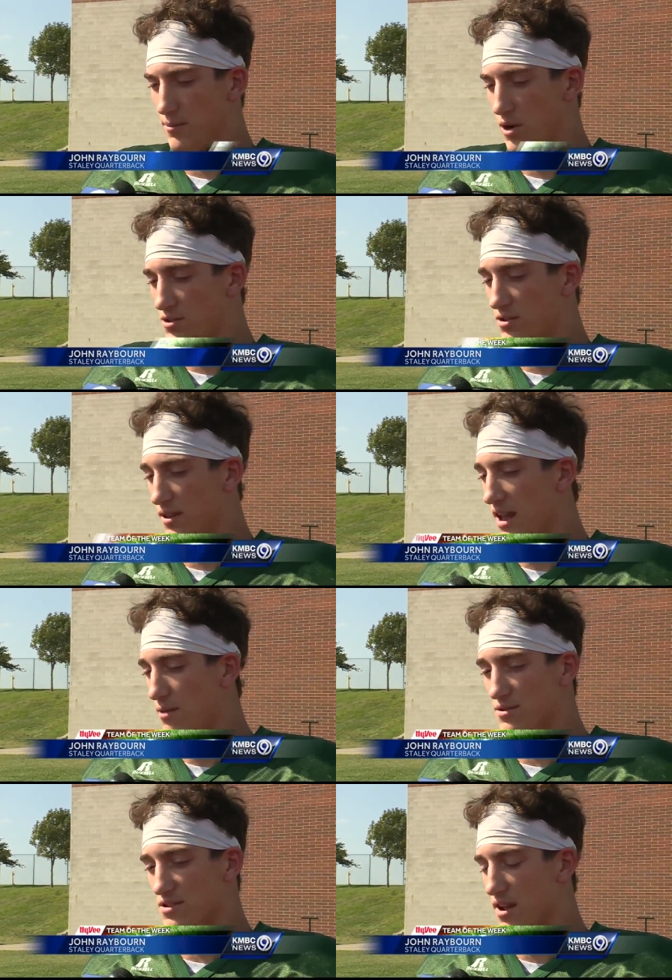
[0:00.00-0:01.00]

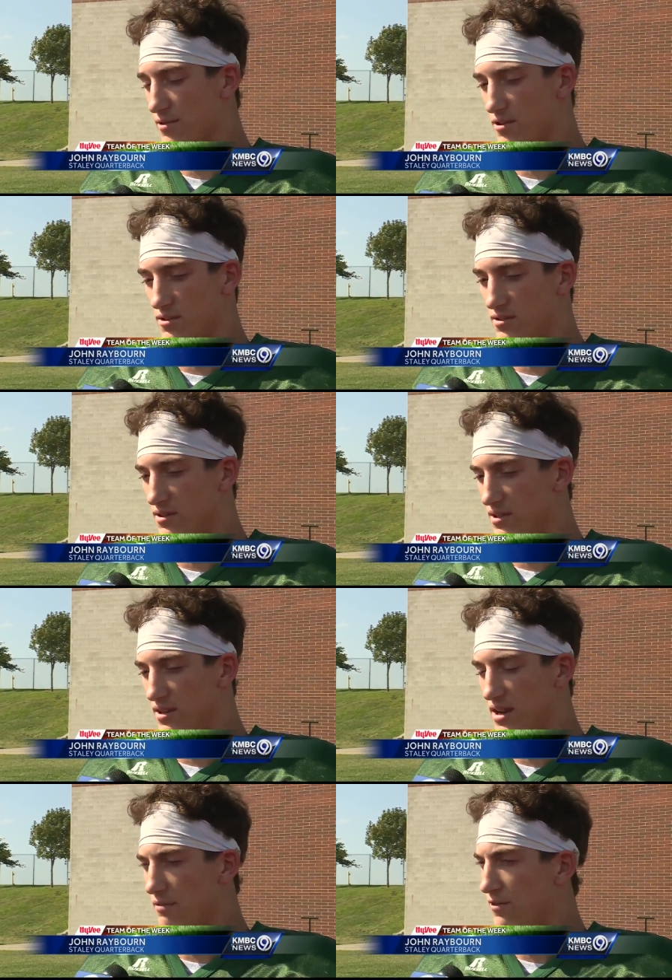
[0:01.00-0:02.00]
personally, I was never
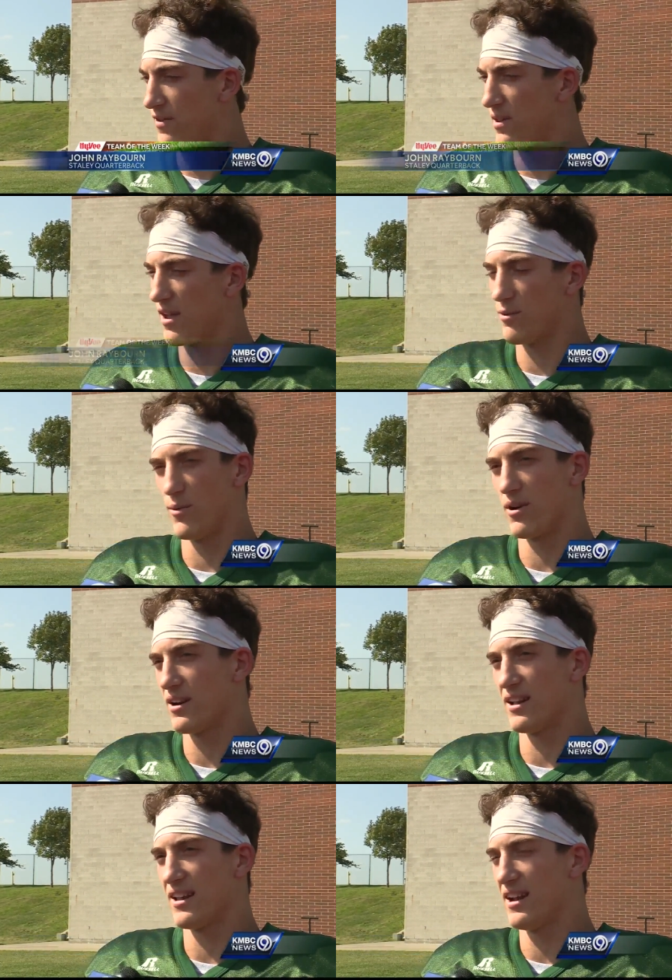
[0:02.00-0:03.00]
never felt like we
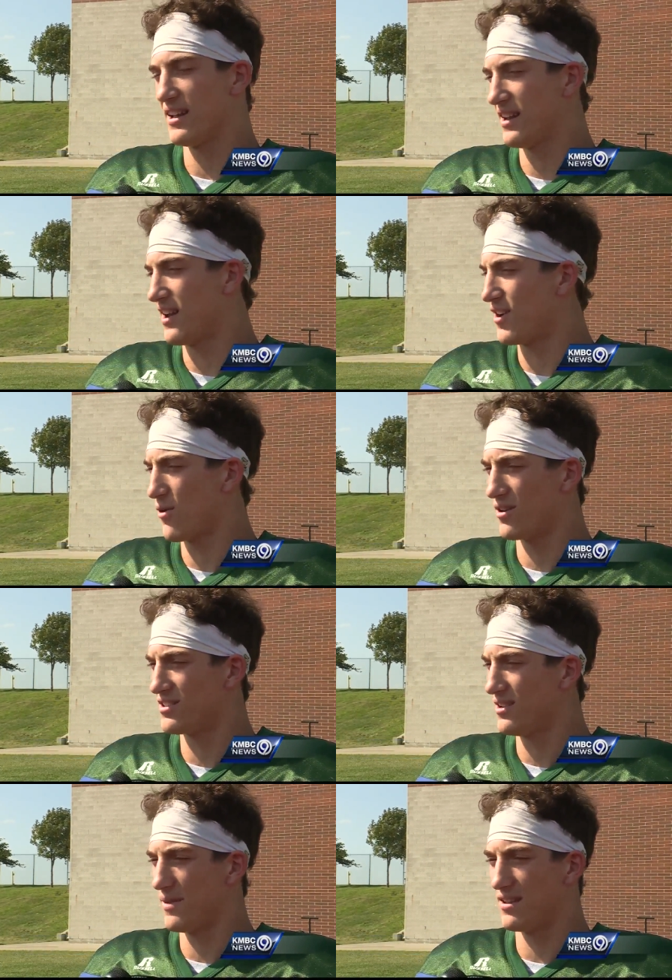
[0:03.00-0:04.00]
weren't going to get it, and I know
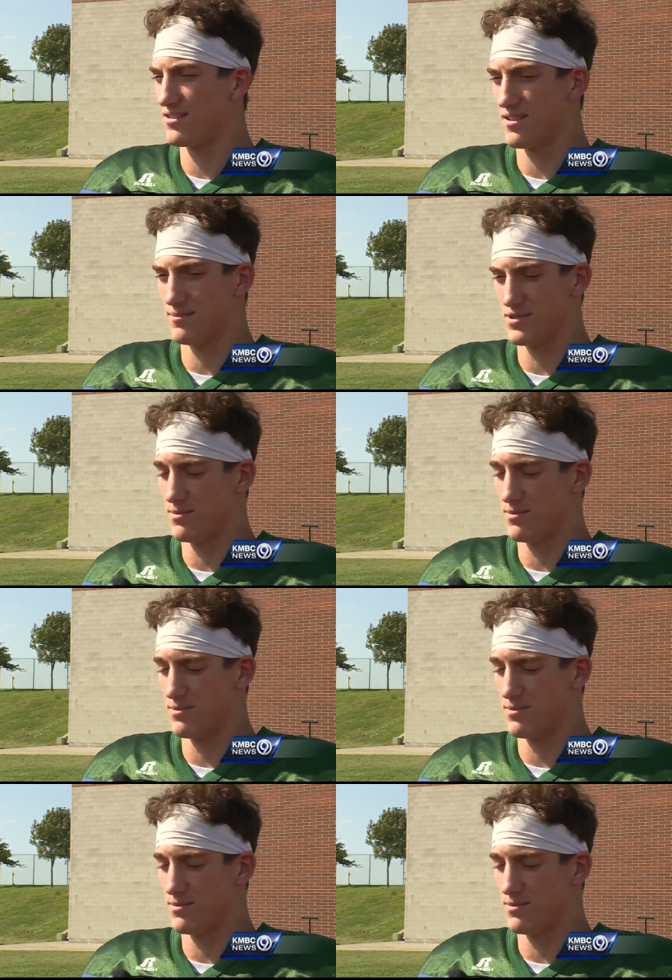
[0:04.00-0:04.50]
our teammates,